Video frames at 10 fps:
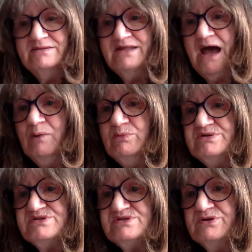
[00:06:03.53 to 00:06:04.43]
That
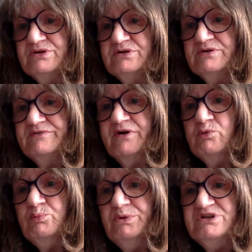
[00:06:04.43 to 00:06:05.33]
was her
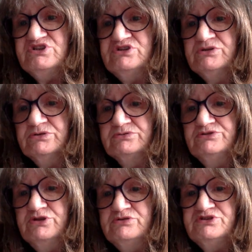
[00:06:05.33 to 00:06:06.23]
original
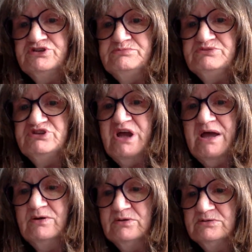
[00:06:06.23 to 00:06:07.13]
YouTube
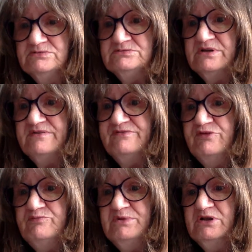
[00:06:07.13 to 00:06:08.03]
channel, if
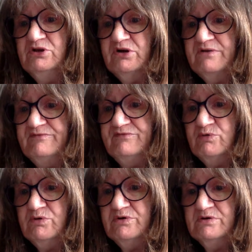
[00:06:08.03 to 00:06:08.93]
you've been looking
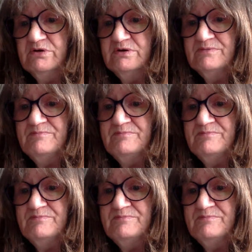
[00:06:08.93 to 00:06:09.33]
for